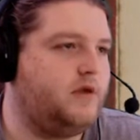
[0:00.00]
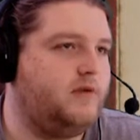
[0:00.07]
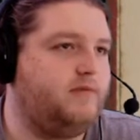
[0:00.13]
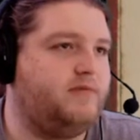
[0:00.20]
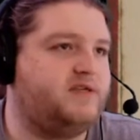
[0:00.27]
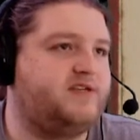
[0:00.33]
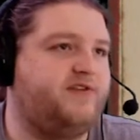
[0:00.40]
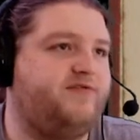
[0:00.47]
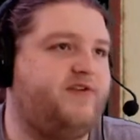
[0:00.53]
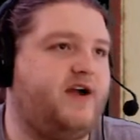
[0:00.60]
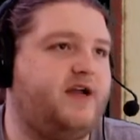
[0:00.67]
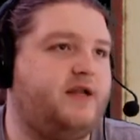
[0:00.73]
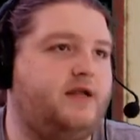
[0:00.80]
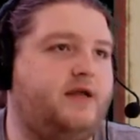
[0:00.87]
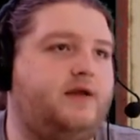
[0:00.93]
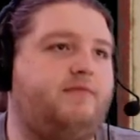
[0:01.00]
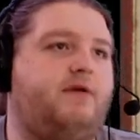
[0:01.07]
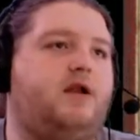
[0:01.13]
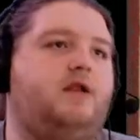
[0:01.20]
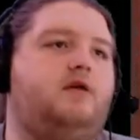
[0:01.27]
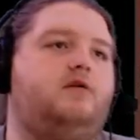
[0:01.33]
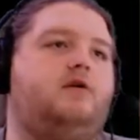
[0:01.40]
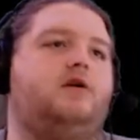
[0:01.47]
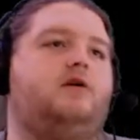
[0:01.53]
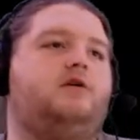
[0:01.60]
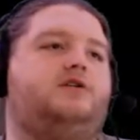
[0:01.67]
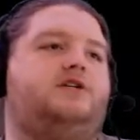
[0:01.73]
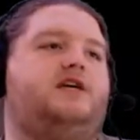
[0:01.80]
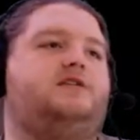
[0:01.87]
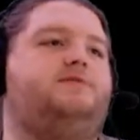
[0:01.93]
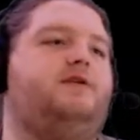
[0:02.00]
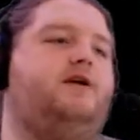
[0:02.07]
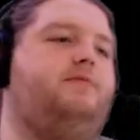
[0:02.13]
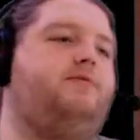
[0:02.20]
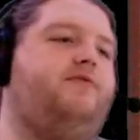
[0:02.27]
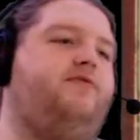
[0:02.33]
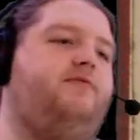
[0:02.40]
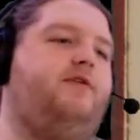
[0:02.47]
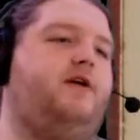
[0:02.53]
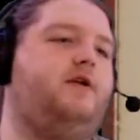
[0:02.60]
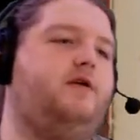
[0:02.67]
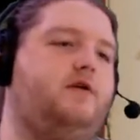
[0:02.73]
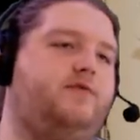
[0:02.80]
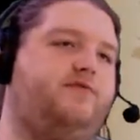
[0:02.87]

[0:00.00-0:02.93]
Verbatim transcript: Missing violin. I met a little girl. She asked me to help her find her